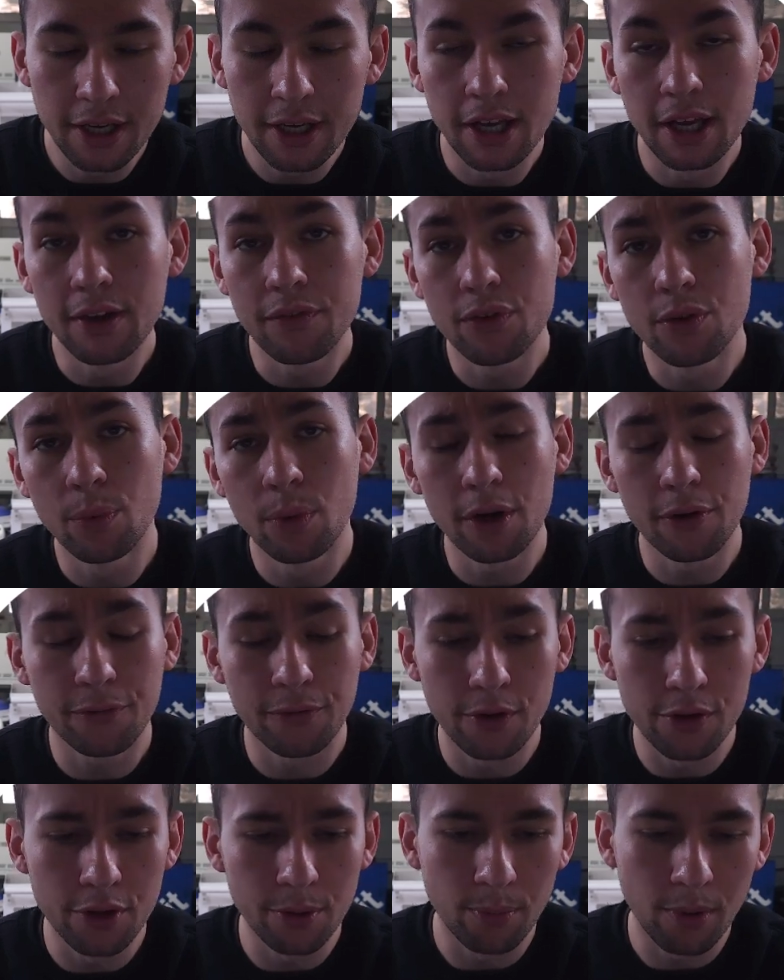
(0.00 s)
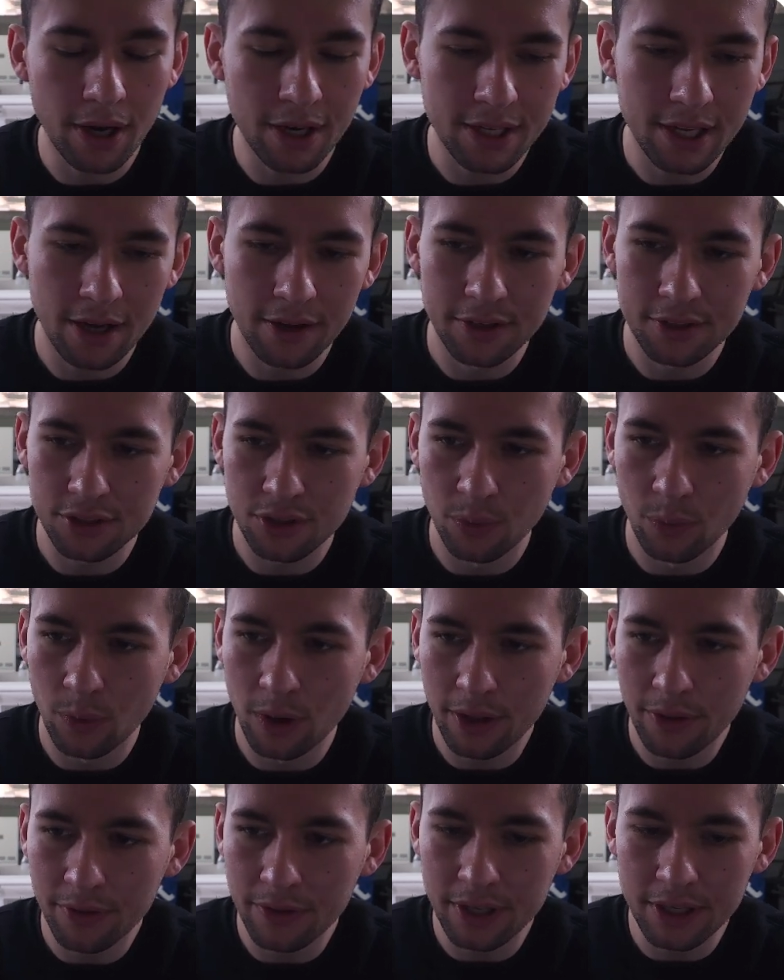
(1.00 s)
And if you want a further breakdown as to
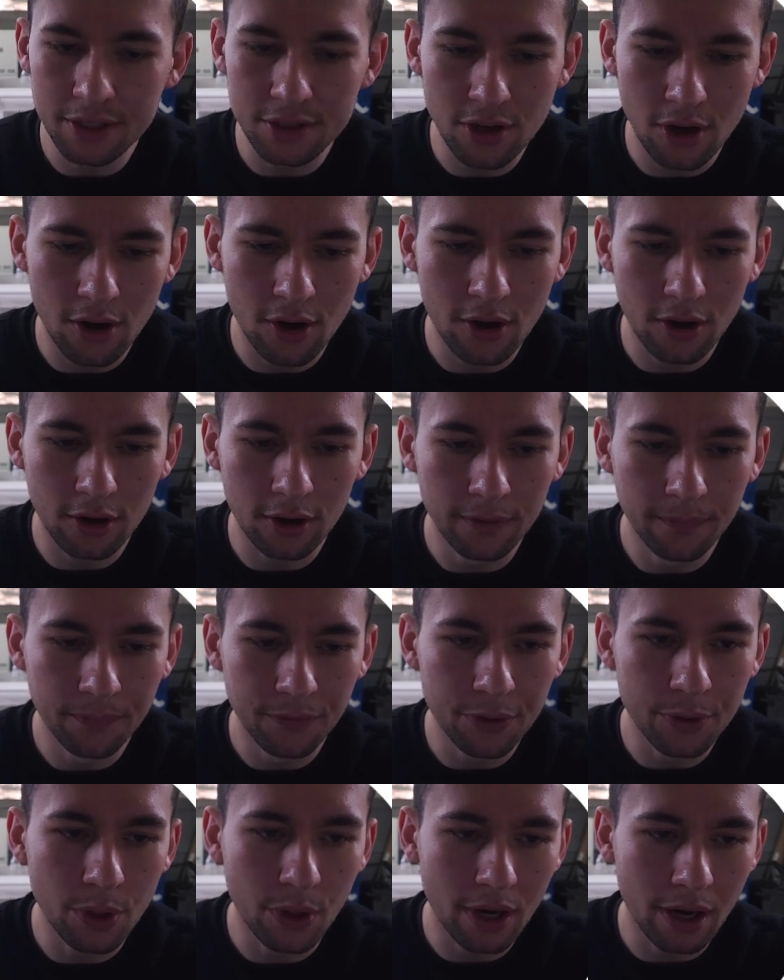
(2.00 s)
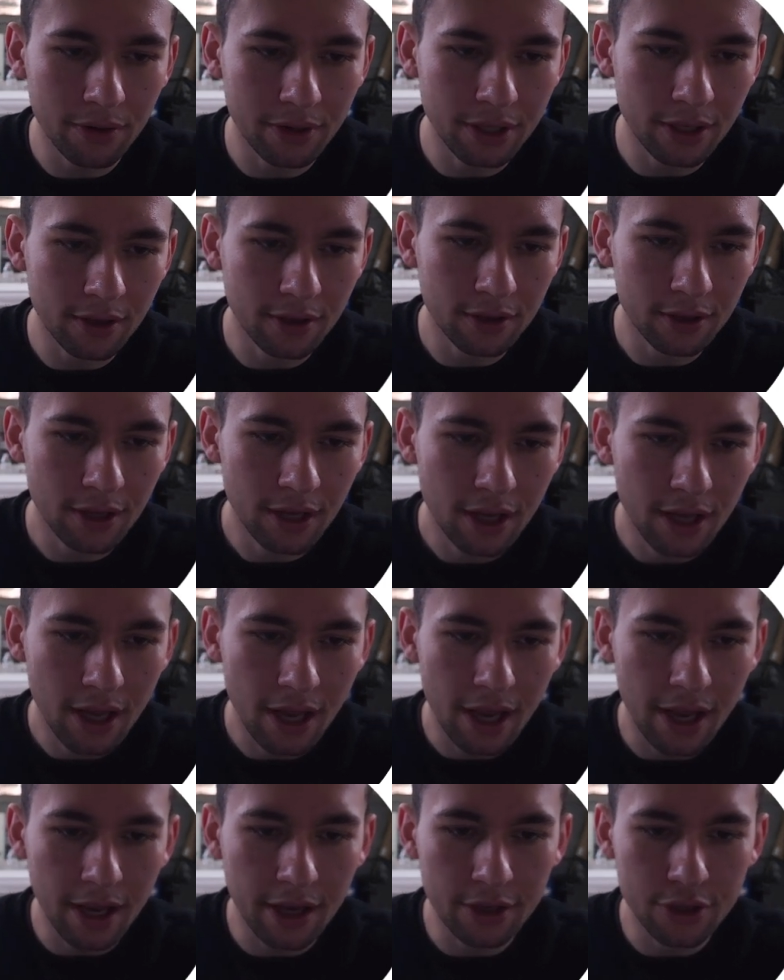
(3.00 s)
what these are, you go down here
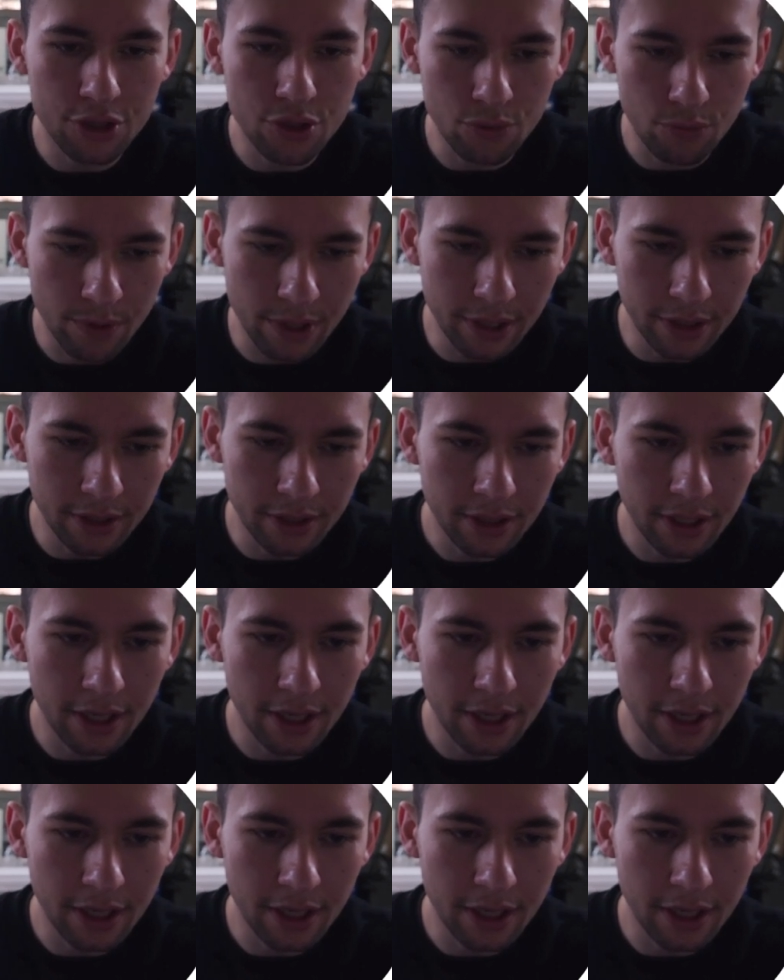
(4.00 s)
and you read,